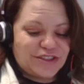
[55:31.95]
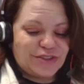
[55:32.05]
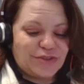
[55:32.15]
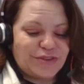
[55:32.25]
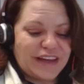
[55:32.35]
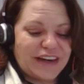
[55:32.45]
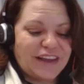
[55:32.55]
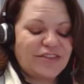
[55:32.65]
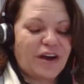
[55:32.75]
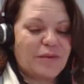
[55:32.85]
to that
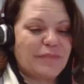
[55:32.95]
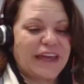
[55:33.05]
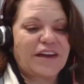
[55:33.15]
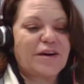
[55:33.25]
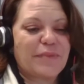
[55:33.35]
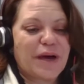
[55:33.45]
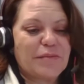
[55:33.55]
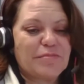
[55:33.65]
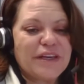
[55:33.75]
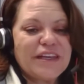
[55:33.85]
I thought might come up